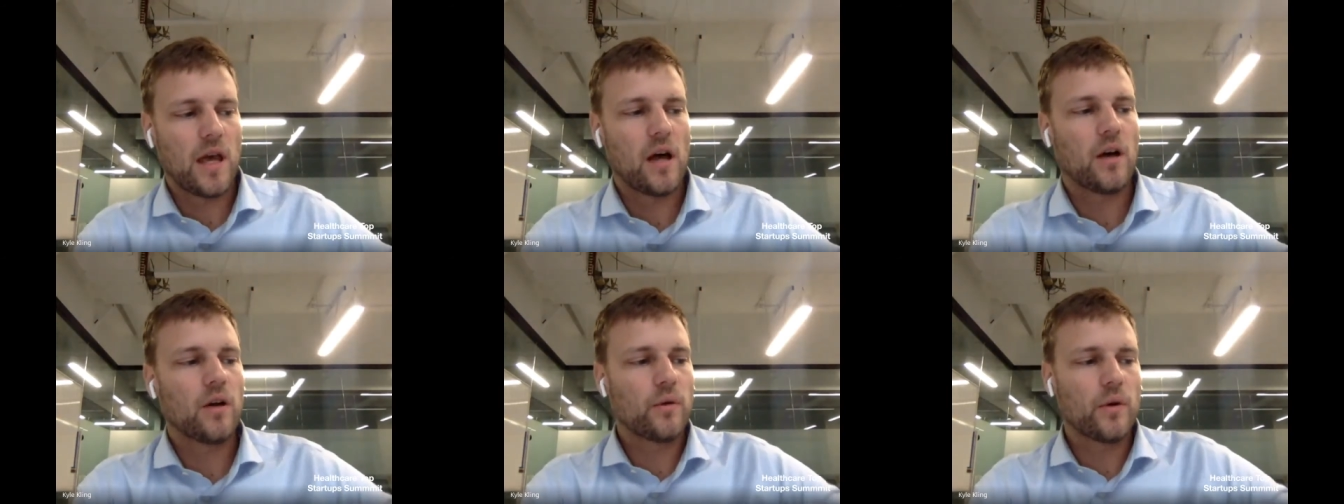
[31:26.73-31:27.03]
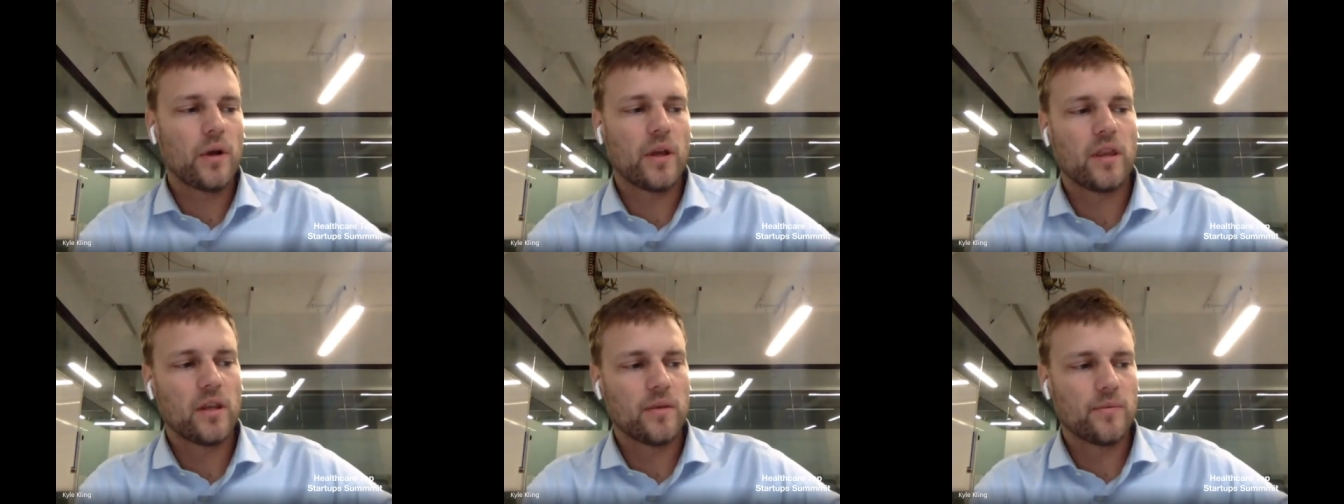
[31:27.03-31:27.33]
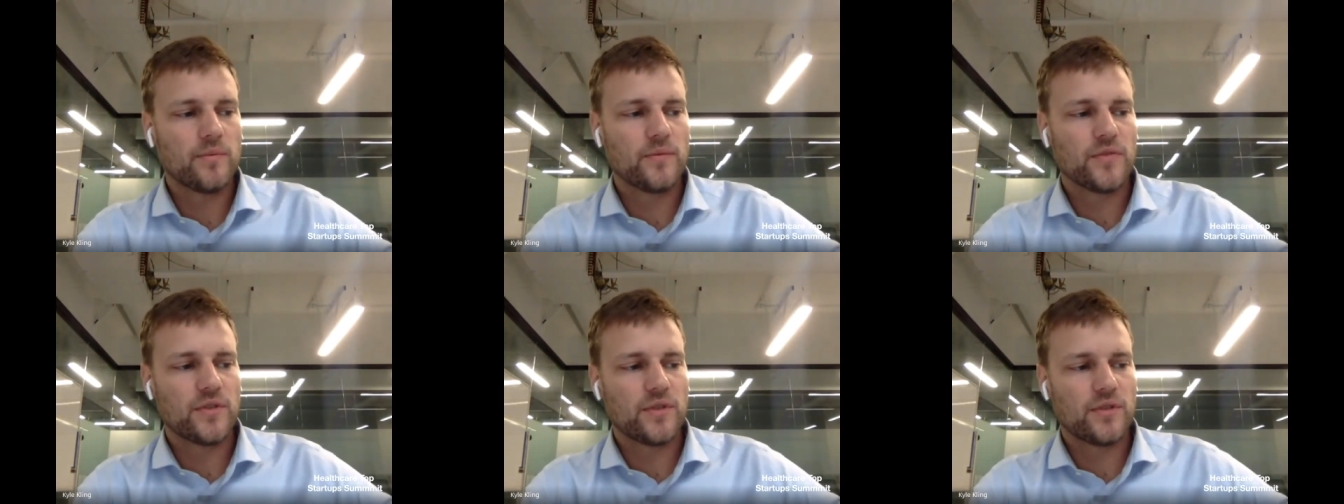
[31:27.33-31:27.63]

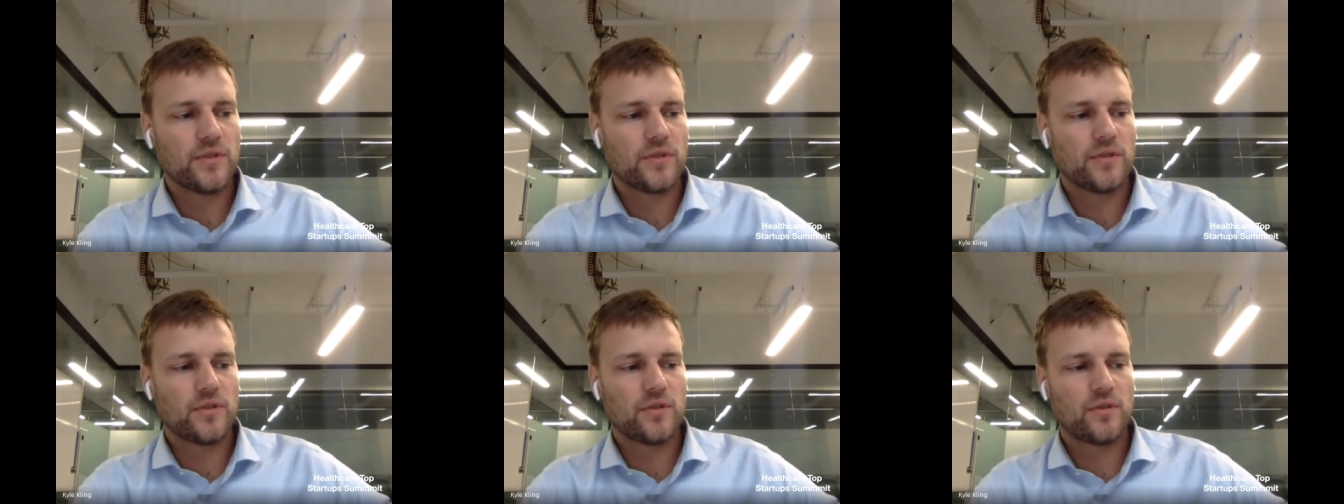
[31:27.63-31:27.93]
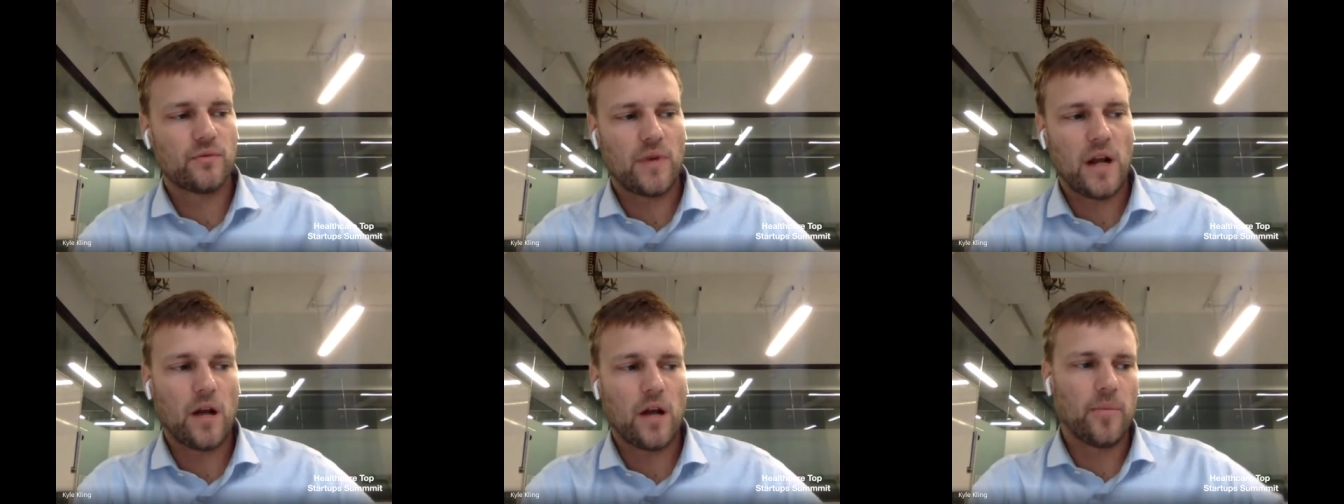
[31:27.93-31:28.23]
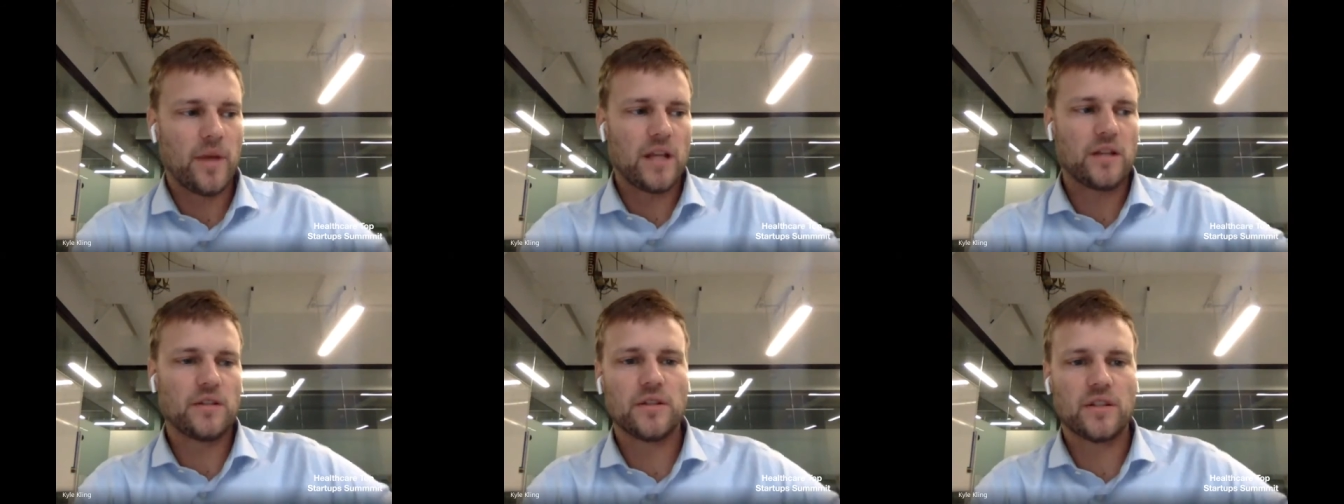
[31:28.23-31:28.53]
algorithms to
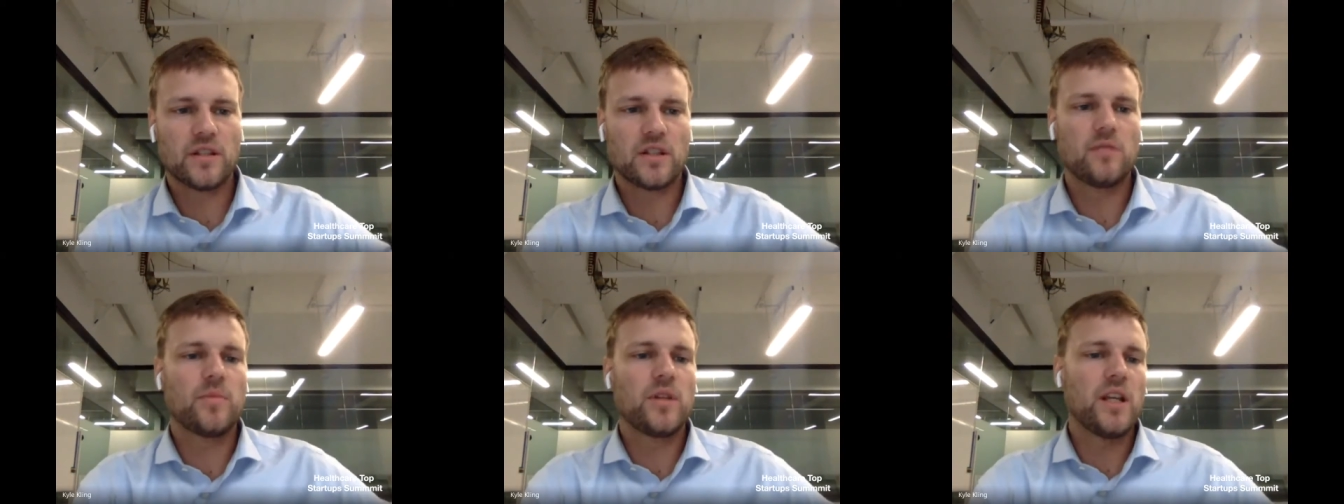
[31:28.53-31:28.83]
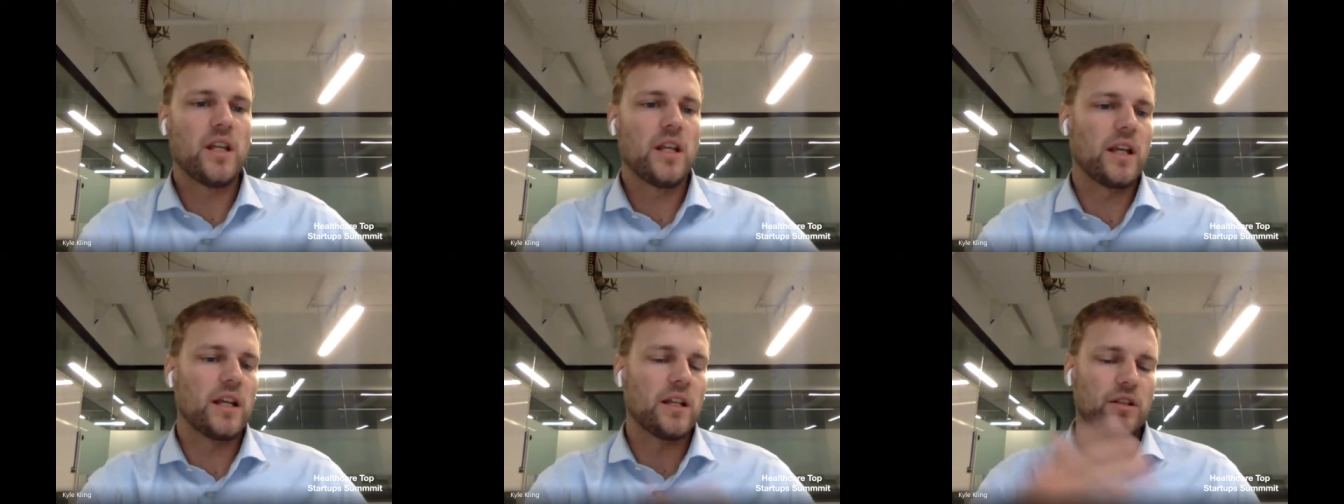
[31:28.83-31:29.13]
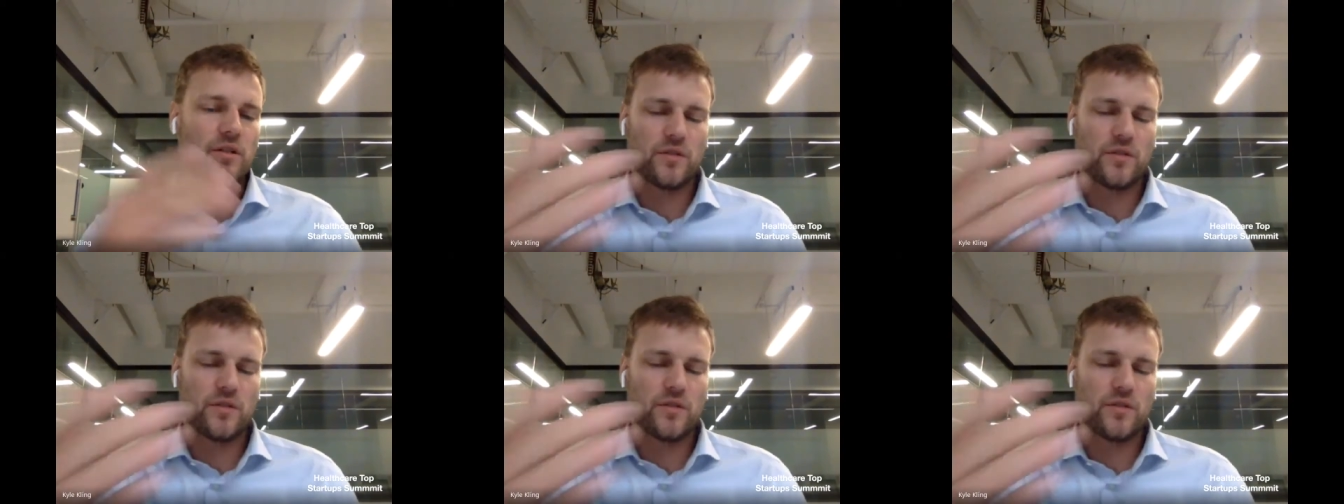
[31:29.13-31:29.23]
route patients in the beginning.